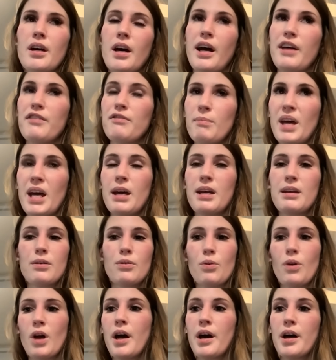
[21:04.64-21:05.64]
I've met
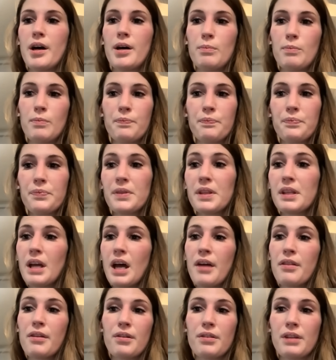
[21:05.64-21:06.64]
um,
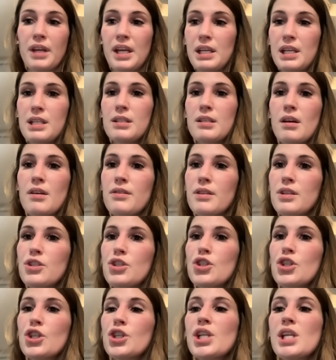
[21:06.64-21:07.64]
other ladies on this
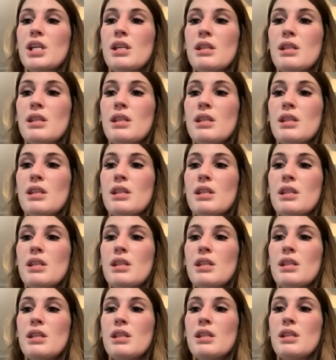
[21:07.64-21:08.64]
journey that were
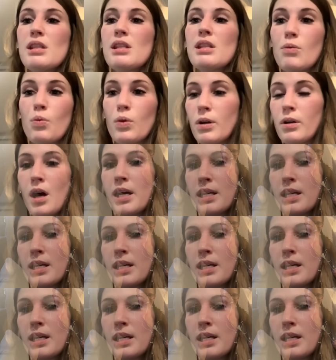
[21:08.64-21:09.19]
not as lucky